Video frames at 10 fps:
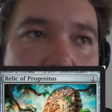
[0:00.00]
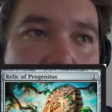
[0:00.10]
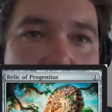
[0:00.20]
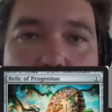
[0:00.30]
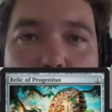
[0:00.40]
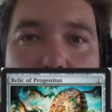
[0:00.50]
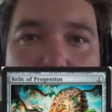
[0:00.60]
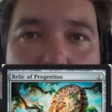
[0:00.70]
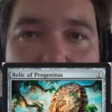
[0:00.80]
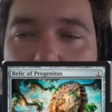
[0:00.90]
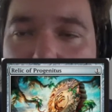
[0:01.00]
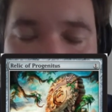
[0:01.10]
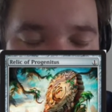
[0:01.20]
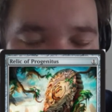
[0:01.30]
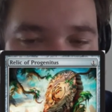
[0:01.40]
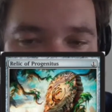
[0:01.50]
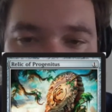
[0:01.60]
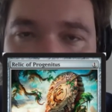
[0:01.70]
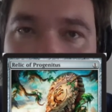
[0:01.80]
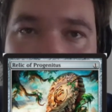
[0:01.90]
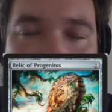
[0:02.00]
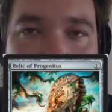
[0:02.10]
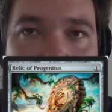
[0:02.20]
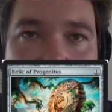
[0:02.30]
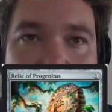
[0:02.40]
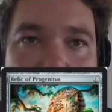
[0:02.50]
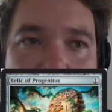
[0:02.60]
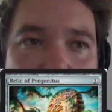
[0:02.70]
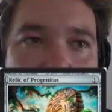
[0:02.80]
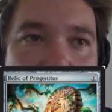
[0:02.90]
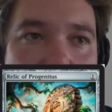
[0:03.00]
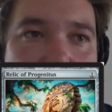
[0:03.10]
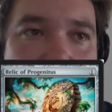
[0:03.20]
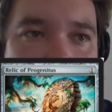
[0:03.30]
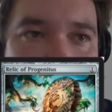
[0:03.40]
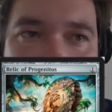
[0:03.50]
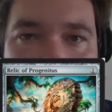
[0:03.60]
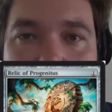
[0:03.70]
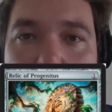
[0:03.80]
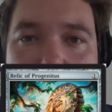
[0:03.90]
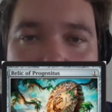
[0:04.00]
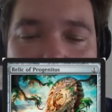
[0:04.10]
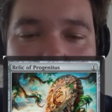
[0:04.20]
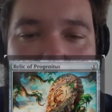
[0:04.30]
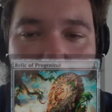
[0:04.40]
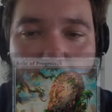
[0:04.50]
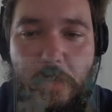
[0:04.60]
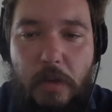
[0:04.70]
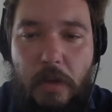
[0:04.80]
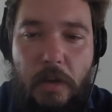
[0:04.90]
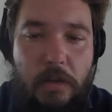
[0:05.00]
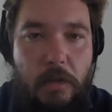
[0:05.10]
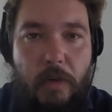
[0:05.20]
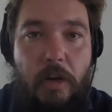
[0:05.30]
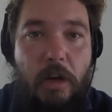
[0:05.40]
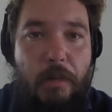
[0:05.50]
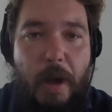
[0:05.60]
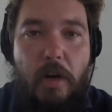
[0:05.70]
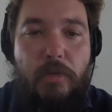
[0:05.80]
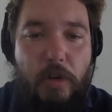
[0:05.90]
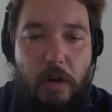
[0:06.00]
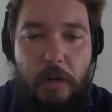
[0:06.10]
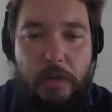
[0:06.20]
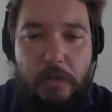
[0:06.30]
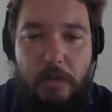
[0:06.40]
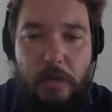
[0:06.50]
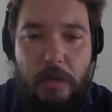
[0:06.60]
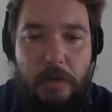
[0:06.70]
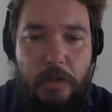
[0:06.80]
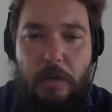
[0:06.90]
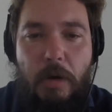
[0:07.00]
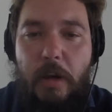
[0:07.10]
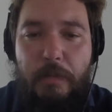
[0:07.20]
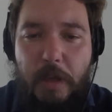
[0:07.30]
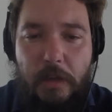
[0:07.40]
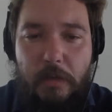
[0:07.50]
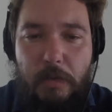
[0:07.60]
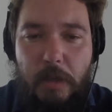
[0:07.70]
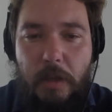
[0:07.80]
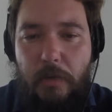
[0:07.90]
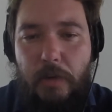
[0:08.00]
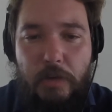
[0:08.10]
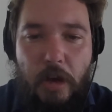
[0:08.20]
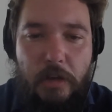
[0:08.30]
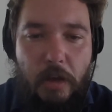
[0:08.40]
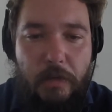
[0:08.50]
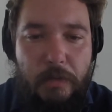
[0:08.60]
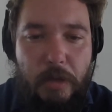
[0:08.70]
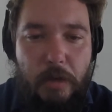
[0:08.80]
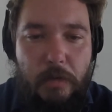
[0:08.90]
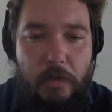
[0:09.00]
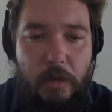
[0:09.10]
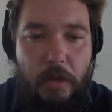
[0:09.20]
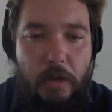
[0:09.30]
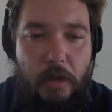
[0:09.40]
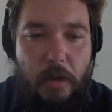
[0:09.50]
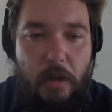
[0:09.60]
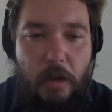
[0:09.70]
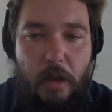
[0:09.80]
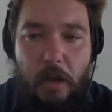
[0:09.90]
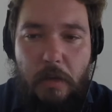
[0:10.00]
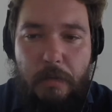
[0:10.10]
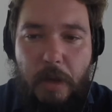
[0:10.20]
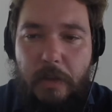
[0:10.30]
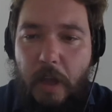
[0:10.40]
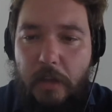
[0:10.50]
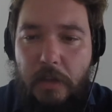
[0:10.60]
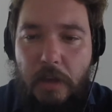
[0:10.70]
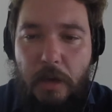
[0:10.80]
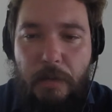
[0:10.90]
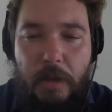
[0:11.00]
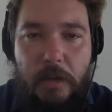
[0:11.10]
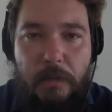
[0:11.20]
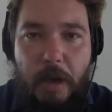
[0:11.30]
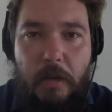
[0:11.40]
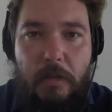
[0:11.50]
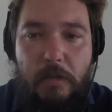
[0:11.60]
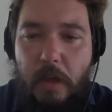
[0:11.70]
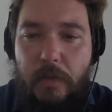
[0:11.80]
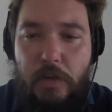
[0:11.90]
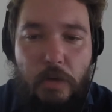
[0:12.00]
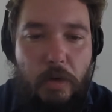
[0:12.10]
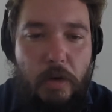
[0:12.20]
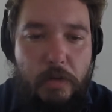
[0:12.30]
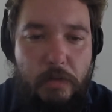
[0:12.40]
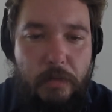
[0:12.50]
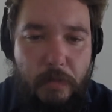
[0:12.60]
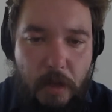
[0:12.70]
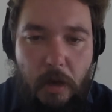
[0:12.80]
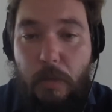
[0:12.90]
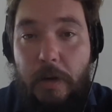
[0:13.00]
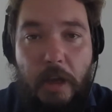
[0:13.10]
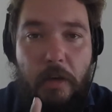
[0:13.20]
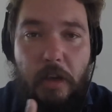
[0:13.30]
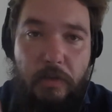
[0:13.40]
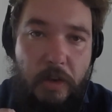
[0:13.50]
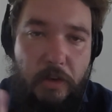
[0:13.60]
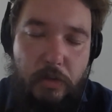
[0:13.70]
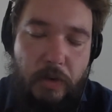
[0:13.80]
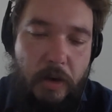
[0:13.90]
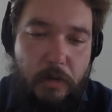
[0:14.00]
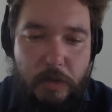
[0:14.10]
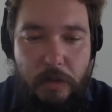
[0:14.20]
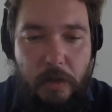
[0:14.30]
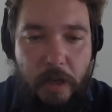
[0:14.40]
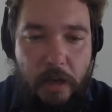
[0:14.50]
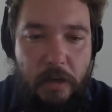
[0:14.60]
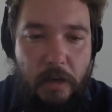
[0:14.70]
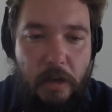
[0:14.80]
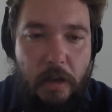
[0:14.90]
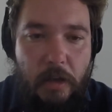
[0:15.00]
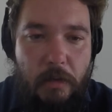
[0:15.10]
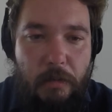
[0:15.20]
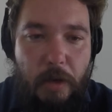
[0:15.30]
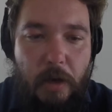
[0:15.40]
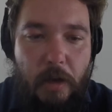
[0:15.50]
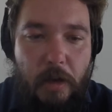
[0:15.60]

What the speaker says: and Tormod's Crypt are all, again, very cheap artifacts that kind of hose graveyards. So very powerful cards just to run because we can get free draws off them. So beyond that, the deck plays about 7 tutors, 1 counting Inventor's Fair, which is a land. But,